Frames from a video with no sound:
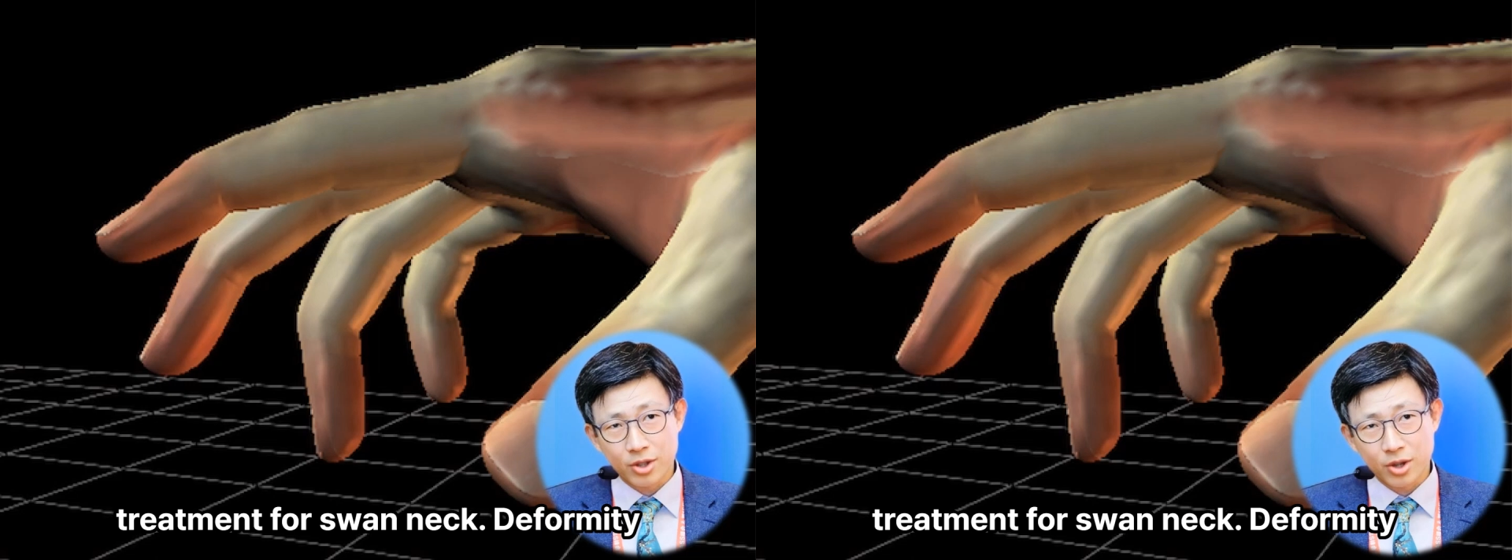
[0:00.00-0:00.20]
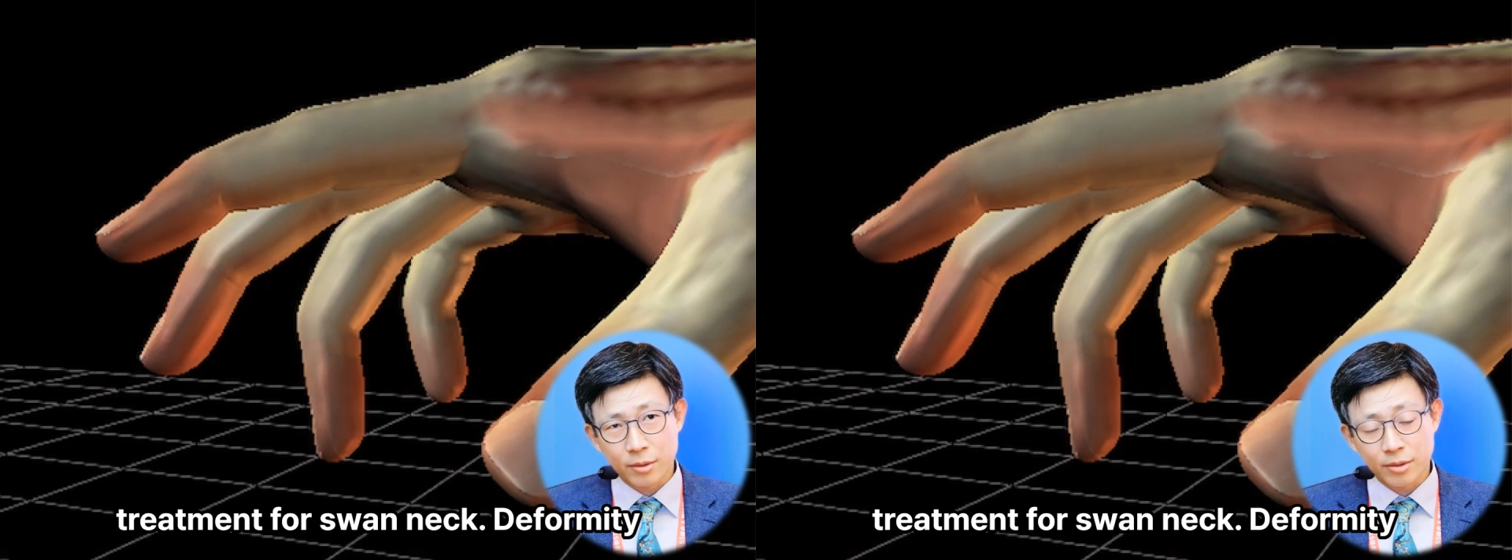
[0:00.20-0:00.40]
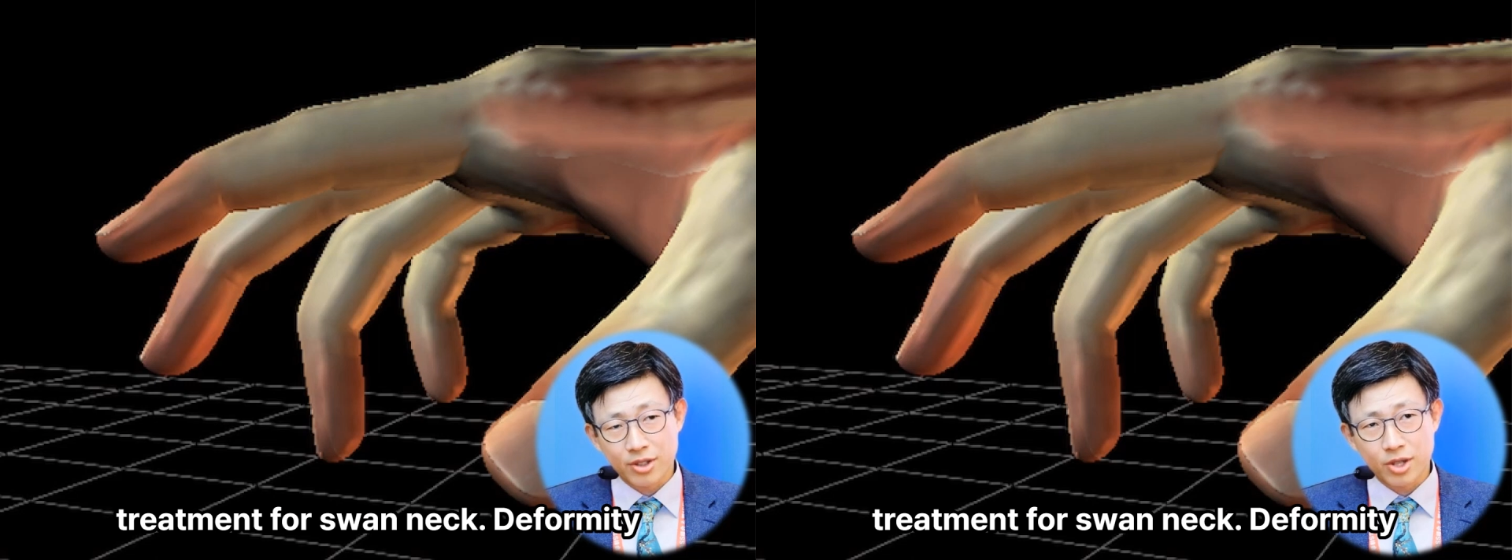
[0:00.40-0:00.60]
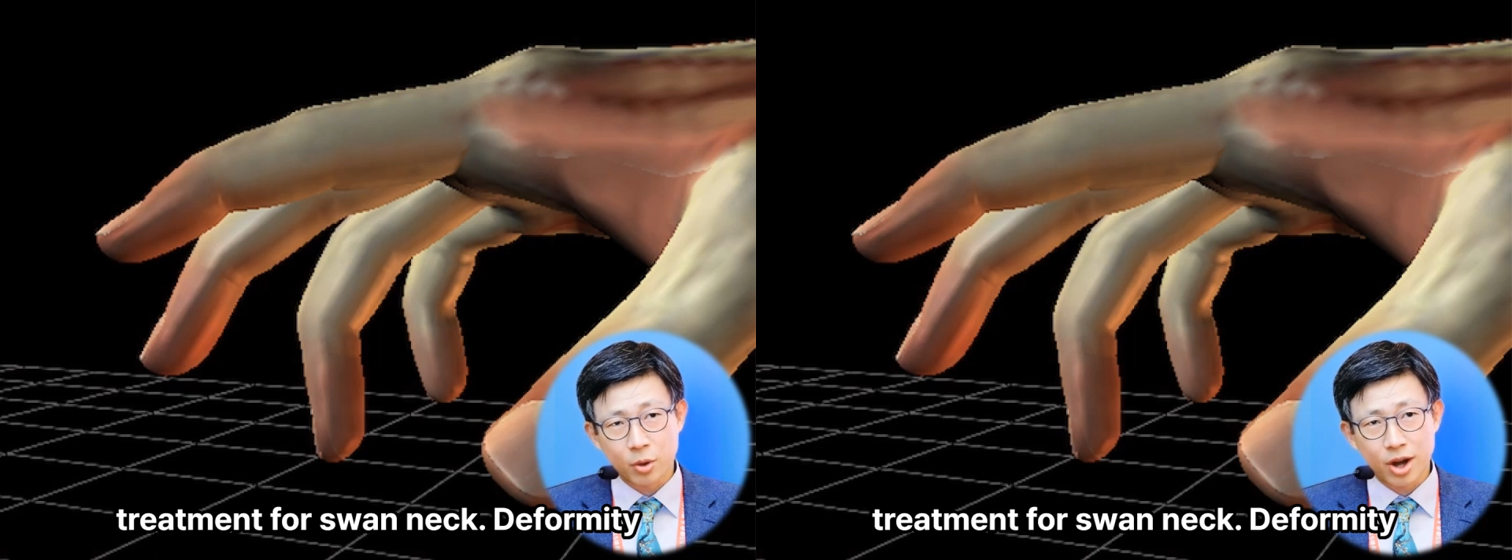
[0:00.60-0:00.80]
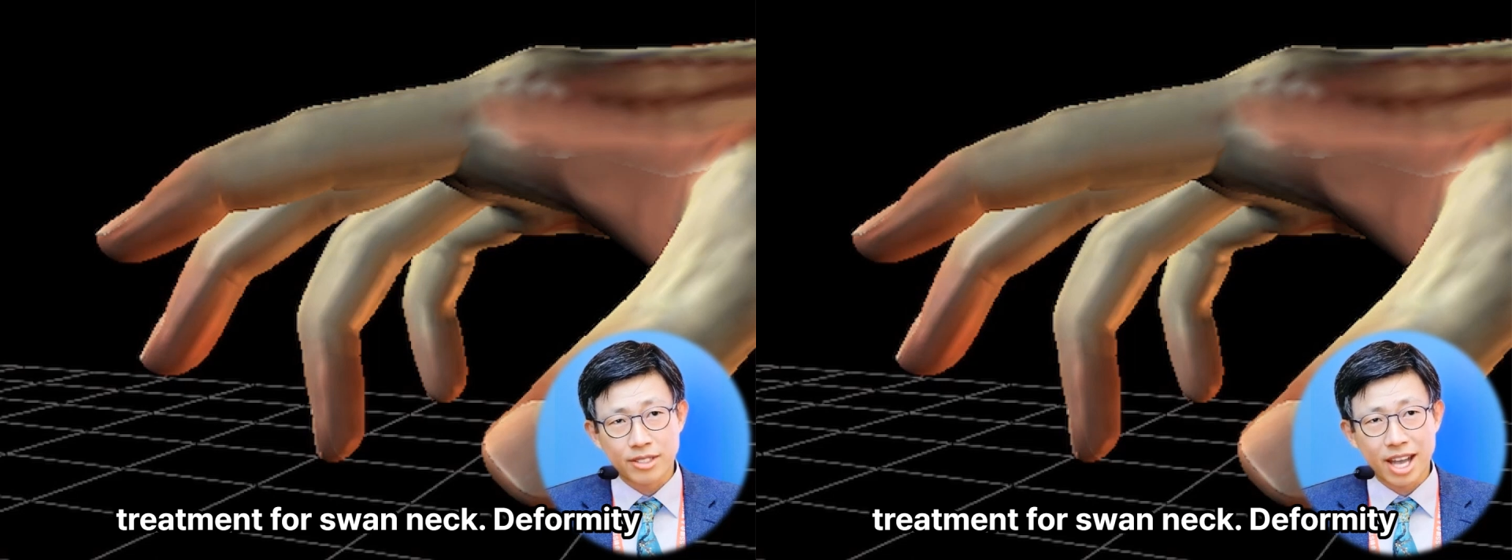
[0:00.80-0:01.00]
Treatment for
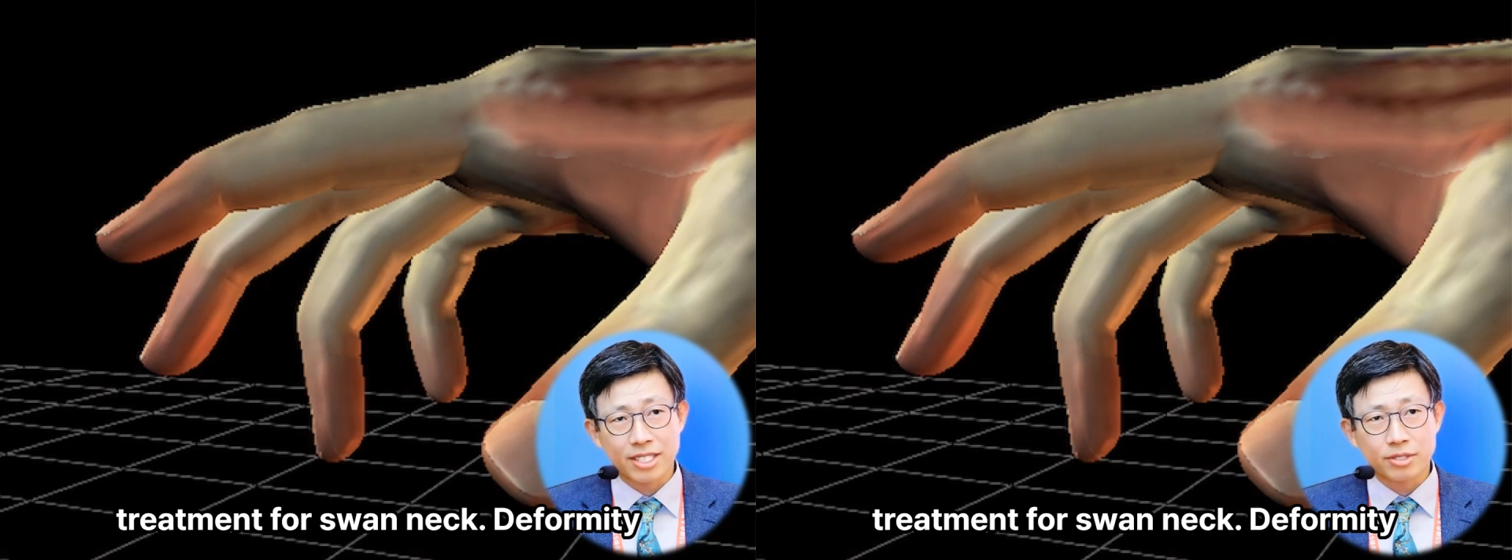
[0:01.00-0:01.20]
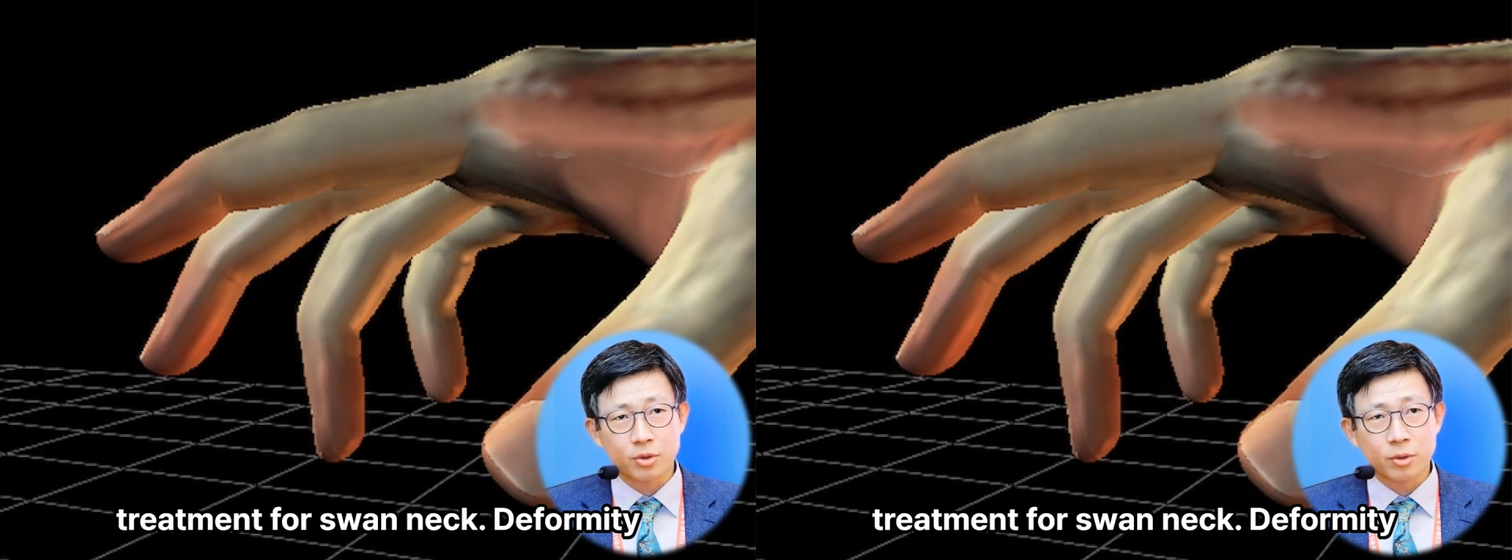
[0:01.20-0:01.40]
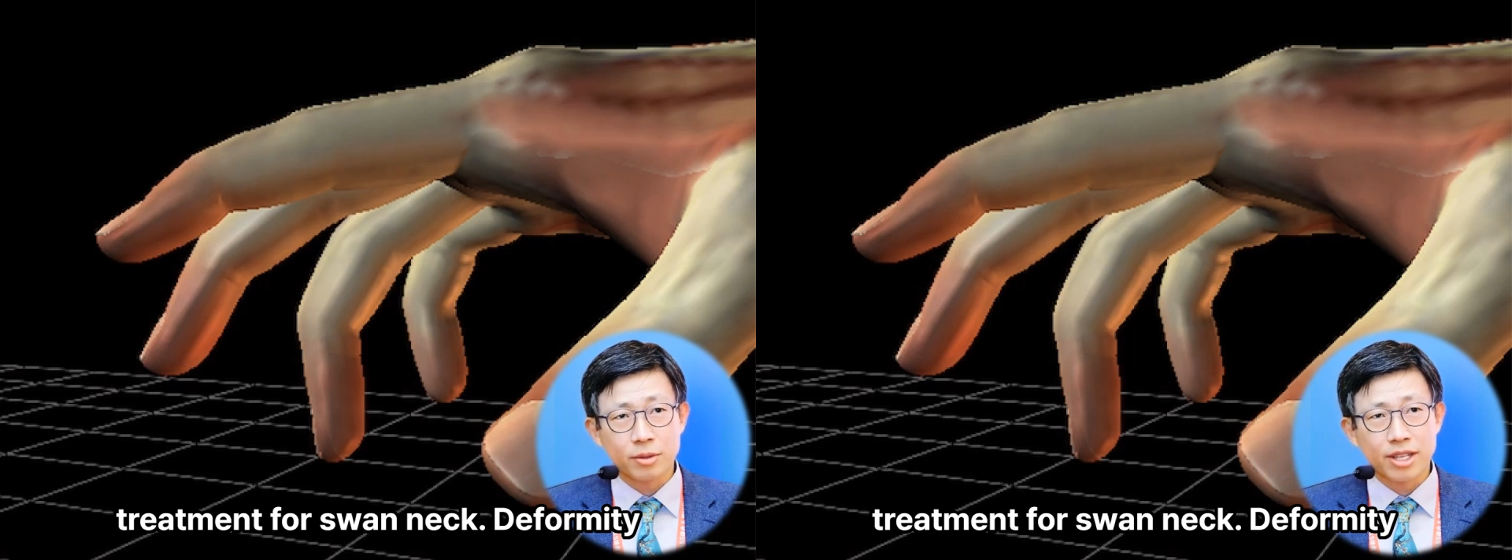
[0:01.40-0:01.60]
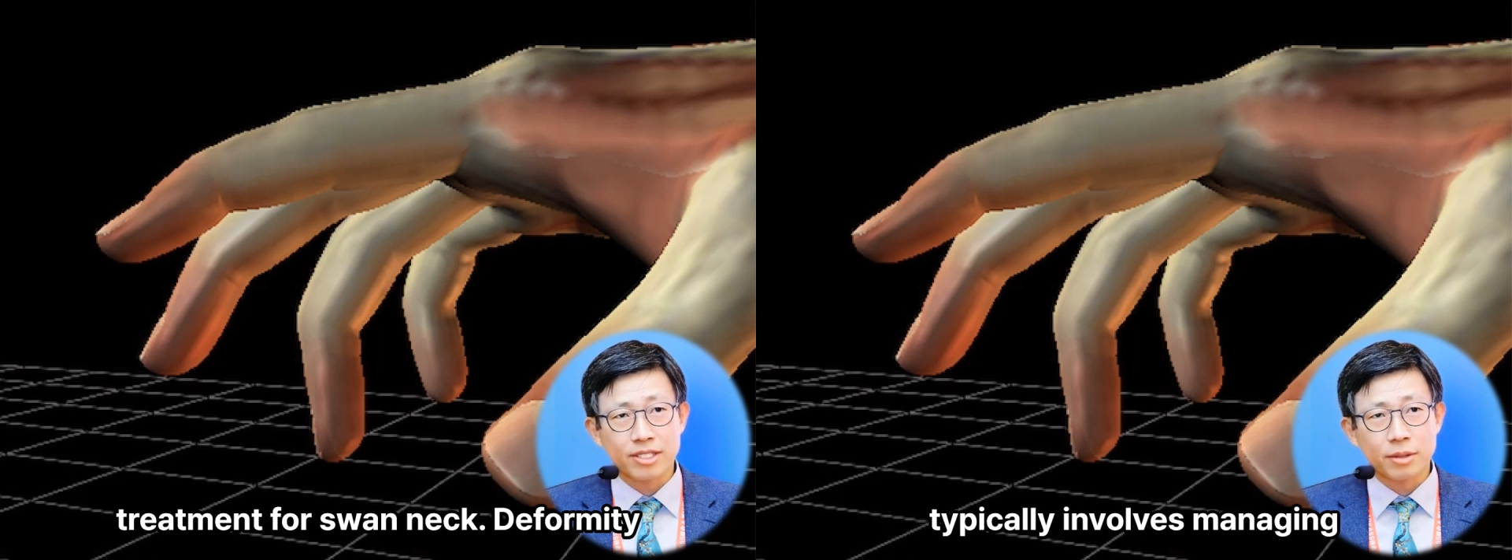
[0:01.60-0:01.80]
swan neck deformity